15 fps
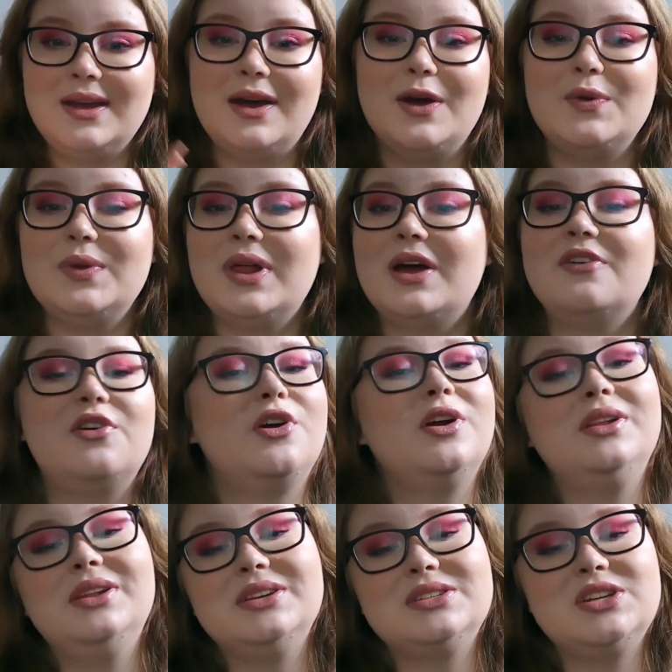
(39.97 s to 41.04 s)
I will have her
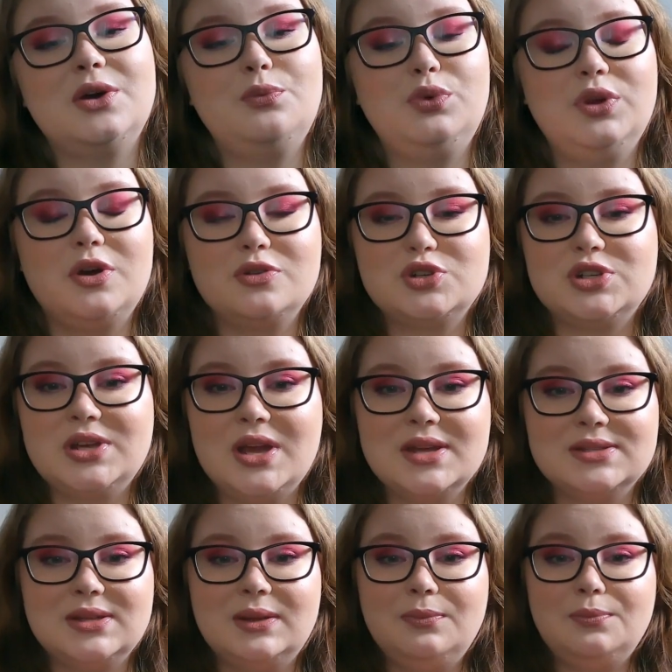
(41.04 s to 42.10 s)
link down below. She
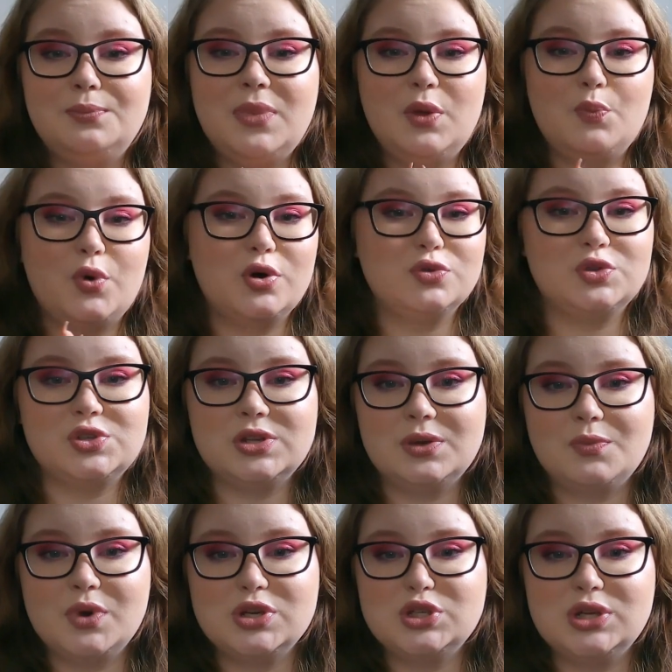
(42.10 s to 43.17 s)
hasn't been posting
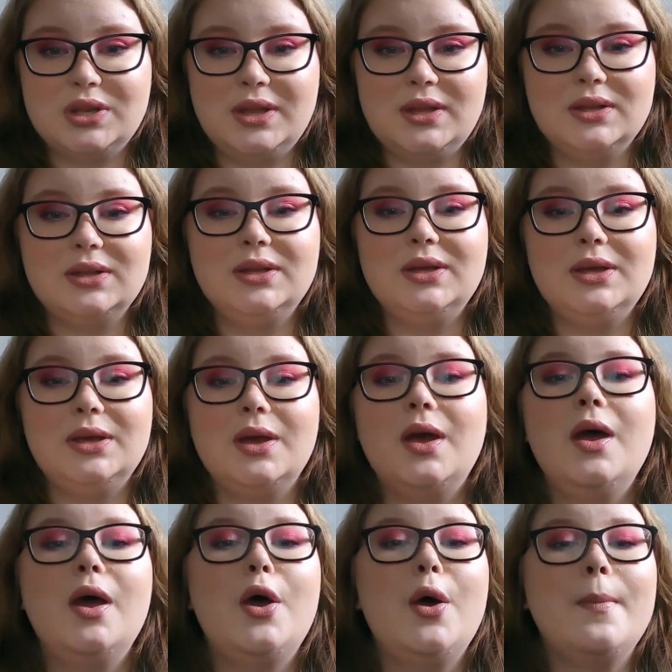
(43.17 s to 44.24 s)
much lately,
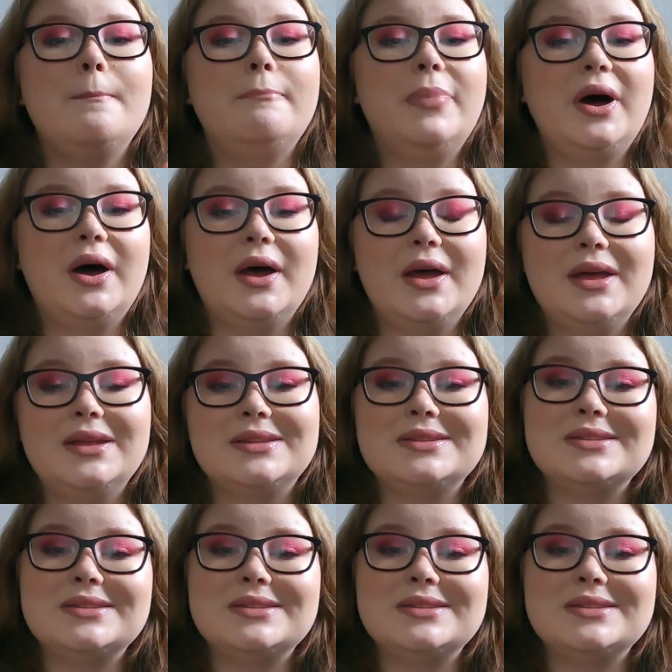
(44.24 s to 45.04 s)
but